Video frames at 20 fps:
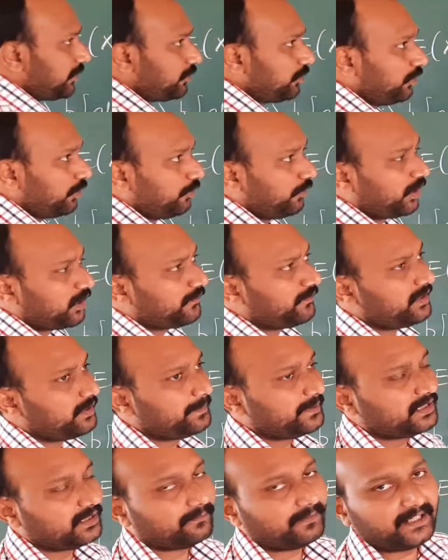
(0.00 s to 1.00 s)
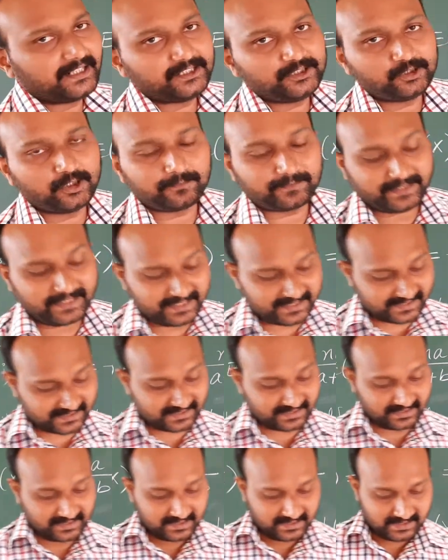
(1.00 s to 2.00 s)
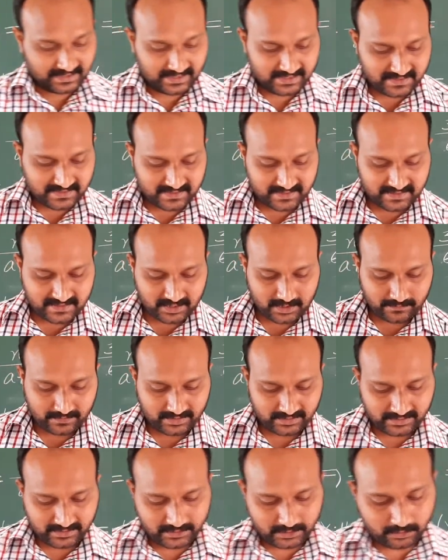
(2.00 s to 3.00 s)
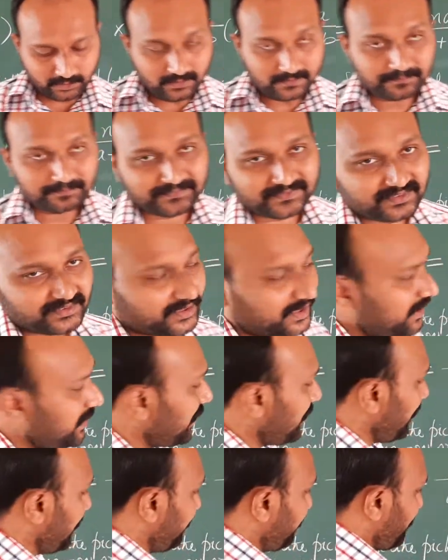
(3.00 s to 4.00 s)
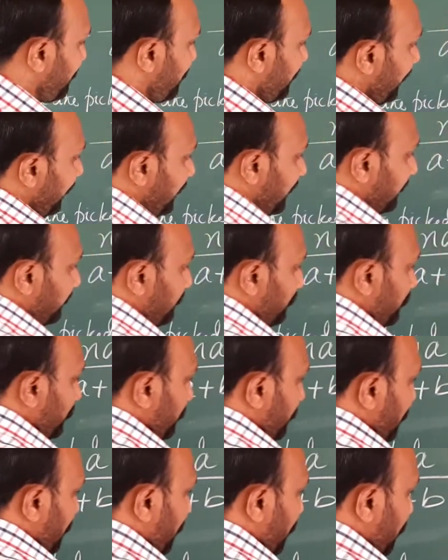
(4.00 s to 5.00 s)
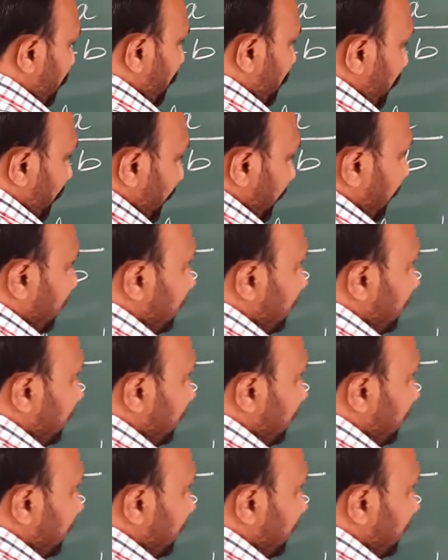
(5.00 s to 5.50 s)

to, what will be the value of x? X is equivalent to 3, correct? In the